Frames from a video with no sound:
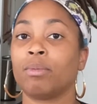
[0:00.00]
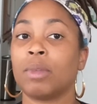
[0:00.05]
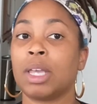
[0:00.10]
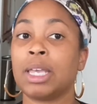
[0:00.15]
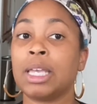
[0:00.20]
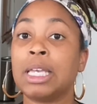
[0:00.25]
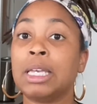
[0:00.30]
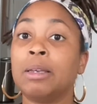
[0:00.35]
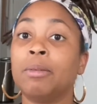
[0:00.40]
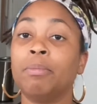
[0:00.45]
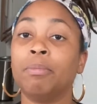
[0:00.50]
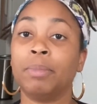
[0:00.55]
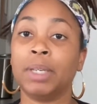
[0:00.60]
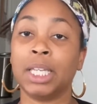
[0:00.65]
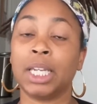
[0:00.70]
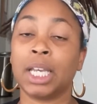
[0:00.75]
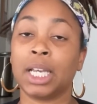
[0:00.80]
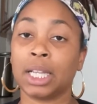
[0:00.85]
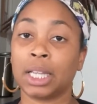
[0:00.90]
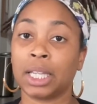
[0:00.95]

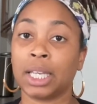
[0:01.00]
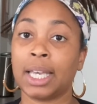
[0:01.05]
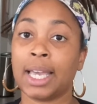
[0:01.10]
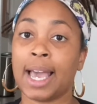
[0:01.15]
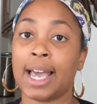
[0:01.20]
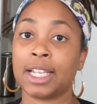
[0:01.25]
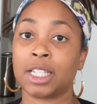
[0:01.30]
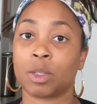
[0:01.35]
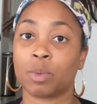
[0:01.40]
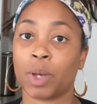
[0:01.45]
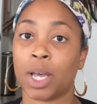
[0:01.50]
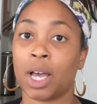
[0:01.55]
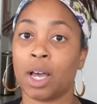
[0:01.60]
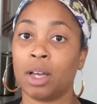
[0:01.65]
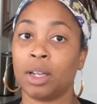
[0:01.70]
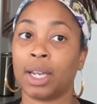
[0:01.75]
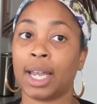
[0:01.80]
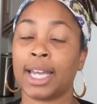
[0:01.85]
immediately as well.